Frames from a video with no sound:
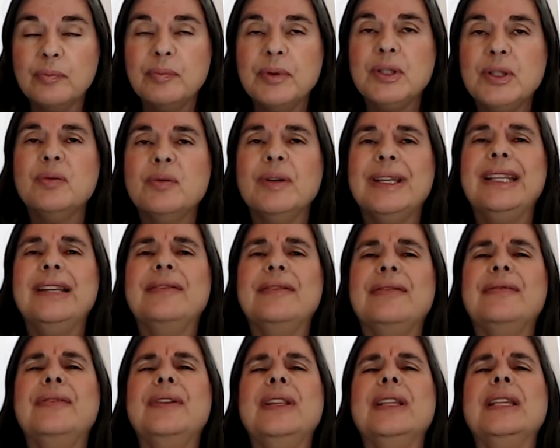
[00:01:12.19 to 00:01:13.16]
between
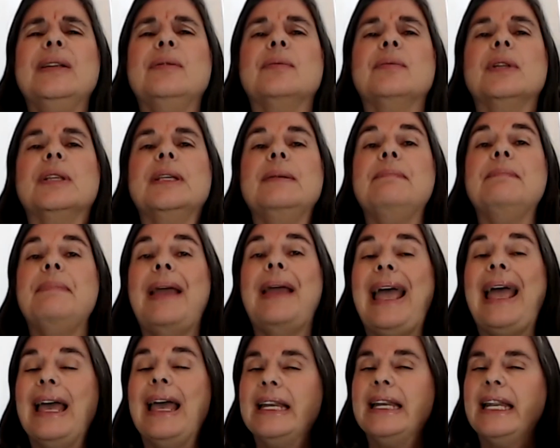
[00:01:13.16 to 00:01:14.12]
feeling really
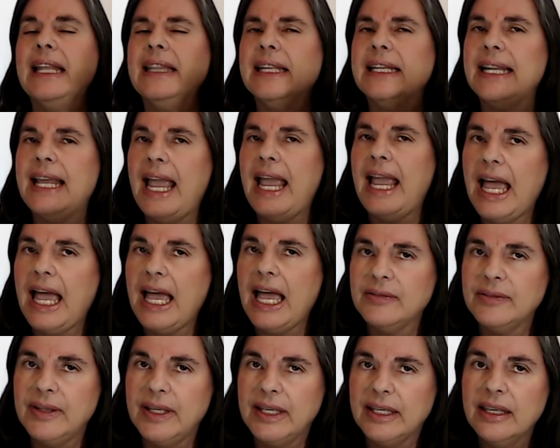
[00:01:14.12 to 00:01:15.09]
bad and then
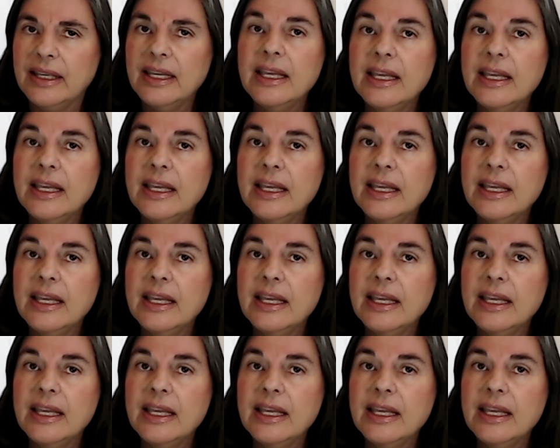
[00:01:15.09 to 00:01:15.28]
having